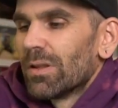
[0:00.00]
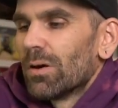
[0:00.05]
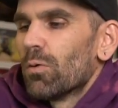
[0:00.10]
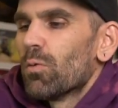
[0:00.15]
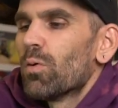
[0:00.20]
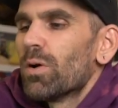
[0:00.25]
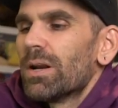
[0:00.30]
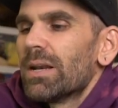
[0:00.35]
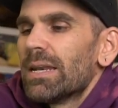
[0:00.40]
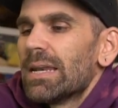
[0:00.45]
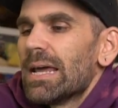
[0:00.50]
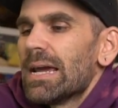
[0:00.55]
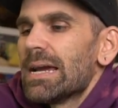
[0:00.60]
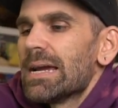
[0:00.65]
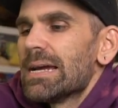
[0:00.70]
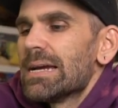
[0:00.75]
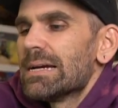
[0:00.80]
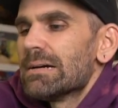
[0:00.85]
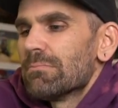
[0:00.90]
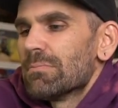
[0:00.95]
One
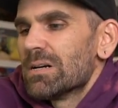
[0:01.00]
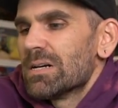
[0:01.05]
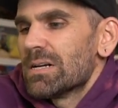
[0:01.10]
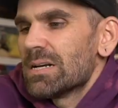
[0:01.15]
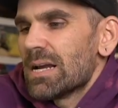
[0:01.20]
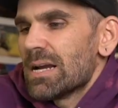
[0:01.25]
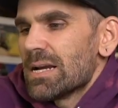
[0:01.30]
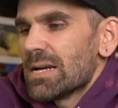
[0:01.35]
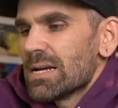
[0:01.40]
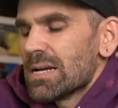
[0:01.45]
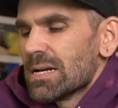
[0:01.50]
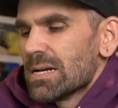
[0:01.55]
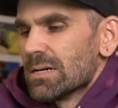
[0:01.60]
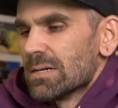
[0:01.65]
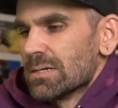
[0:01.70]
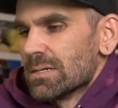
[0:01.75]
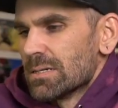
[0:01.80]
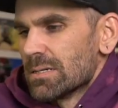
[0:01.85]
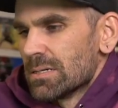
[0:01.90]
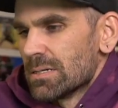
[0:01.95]
day.
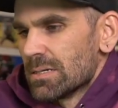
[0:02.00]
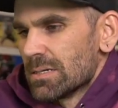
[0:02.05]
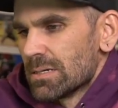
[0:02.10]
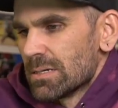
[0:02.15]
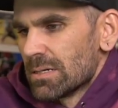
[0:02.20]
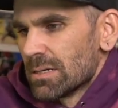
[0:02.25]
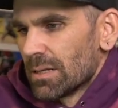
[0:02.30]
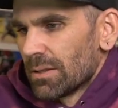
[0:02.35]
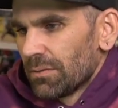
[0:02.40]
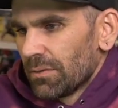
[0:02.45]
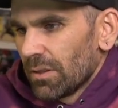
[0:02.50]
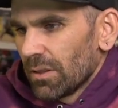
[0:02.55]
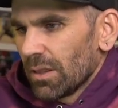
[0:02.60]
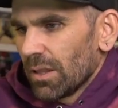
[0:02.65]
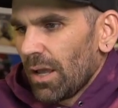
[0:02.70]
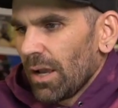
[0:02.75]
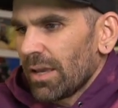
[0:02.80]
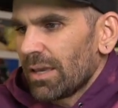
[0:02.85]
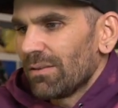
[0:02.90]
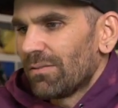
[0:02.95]
The
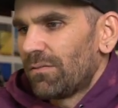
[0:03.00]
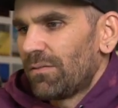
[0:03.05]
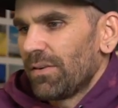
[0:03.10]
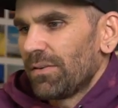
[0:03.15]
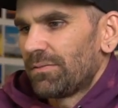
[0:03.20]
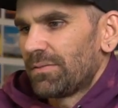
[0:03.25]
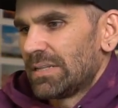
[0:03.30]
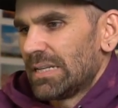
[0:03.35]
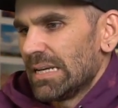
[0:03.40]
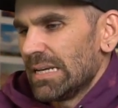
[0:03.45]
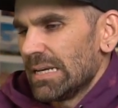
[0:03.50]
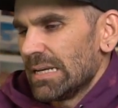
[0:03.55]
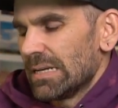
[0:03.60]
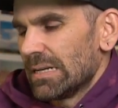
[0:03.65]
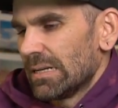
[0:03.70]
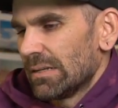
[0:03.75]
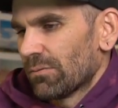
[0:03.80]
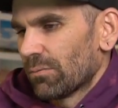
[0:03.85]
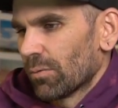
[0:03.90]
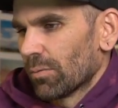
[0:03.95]
Lucky
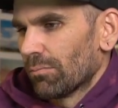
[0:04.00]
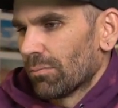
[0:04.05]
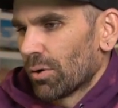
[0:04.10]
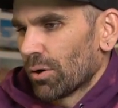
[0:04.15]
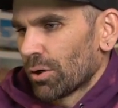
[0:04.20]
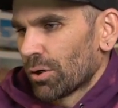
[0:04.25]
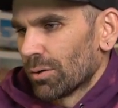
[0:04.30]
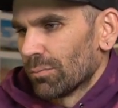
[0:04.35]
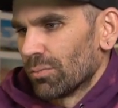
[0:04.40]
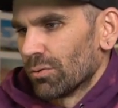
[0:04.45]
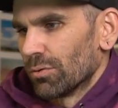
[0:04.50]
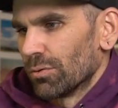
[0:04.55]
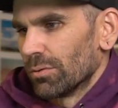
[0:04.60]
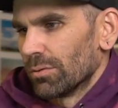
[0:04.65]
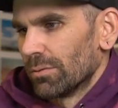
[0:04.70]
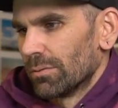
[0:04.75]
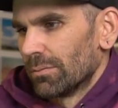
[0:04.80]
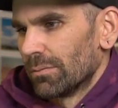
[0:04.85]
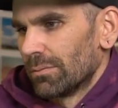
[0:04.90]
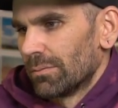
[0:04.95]
15 is remarkable
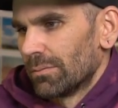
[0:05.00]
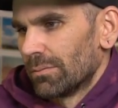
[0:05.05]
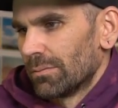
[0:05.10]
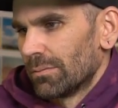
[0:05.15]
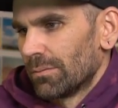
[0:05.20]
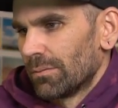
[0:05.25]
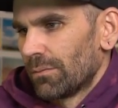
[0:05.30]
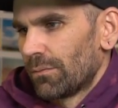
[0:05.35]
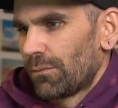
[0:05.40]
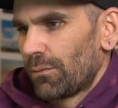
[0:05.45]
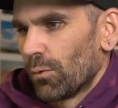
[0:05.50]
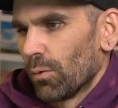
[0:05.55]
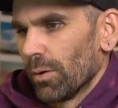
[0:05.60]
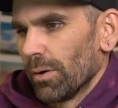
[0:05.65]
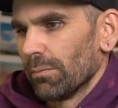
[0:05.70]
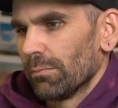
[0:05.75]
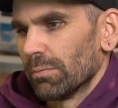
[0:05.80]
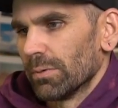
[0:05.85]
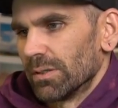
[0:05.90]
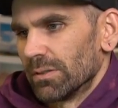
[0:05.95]
for a
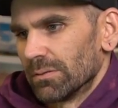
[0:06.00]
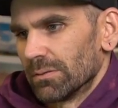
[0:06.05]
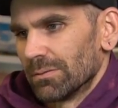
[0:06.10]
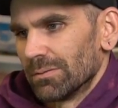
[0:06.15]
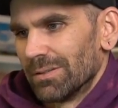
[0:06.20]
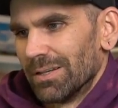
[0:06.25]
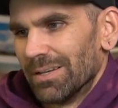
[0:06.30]
reason.